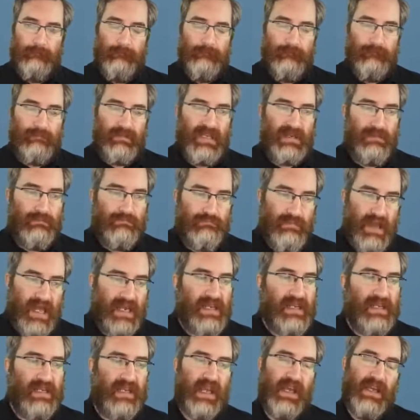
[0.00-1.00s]
In
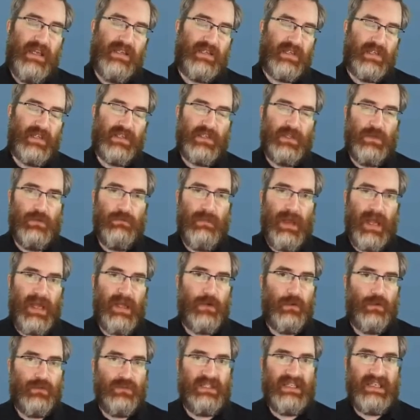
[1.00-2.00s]
many cases, you may
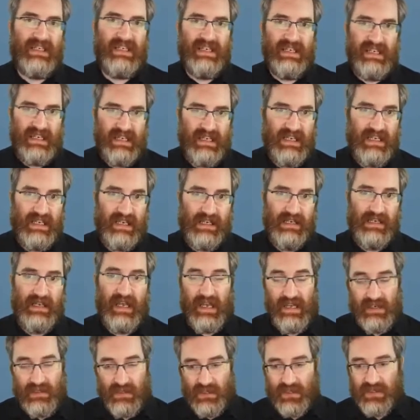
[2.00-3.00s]
only need
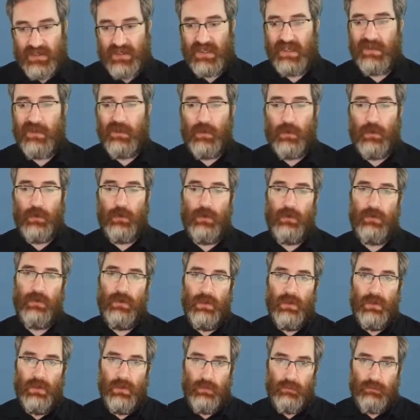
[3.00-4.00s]
a single
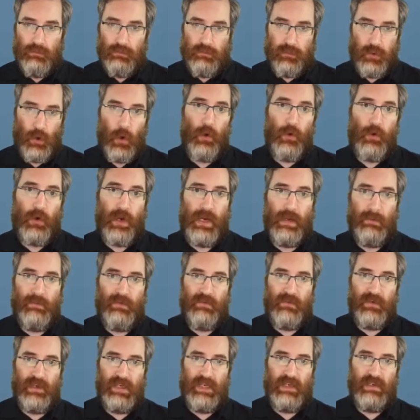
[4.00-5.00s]
program
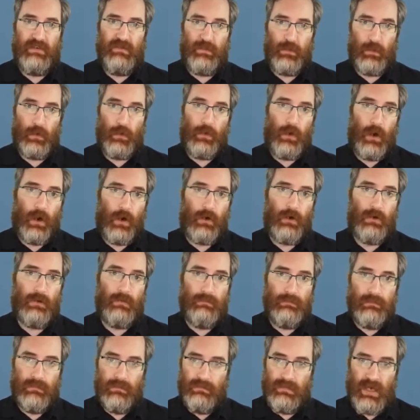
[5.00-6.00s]
feed for our
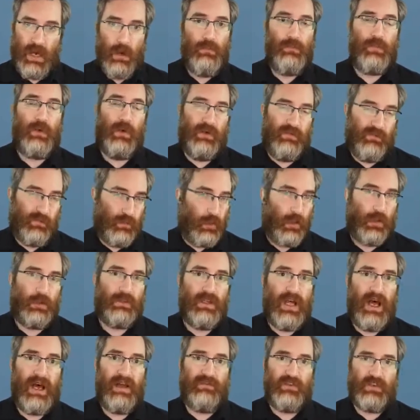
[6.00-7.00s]
output, for our
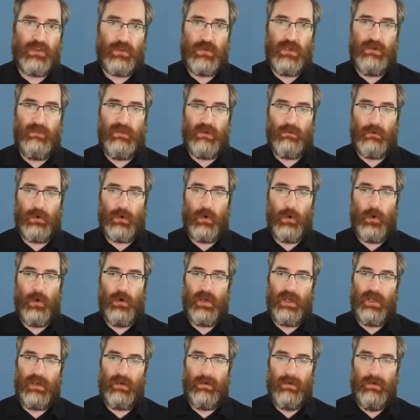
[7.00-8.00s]
live stream and
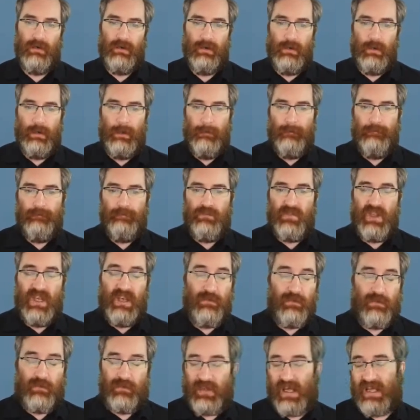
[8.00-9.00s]
recording.
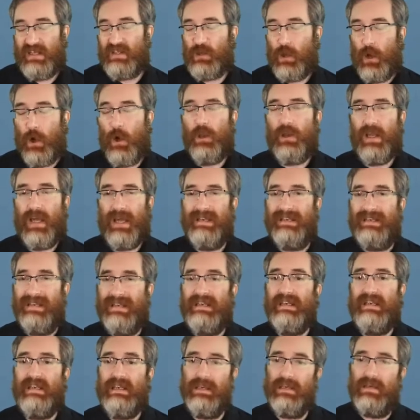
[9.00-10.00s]
If that's all I
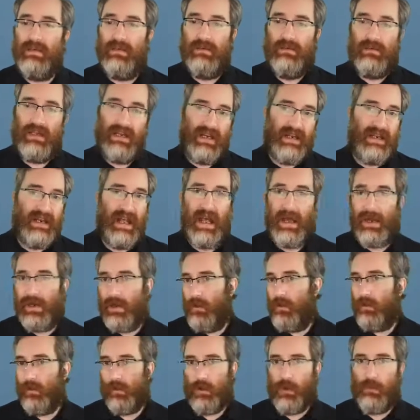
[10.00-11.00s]
need, then a
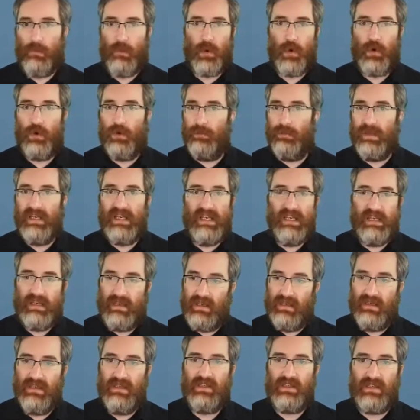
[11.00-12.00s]
Nano or a Pearl Mini
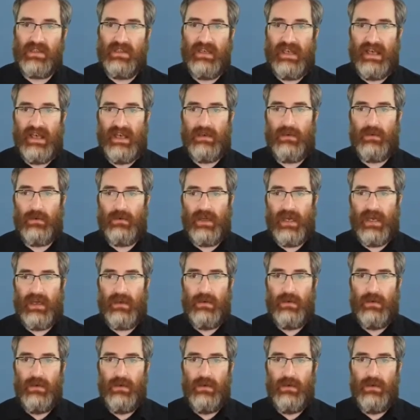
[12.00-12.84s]
can easily handle that.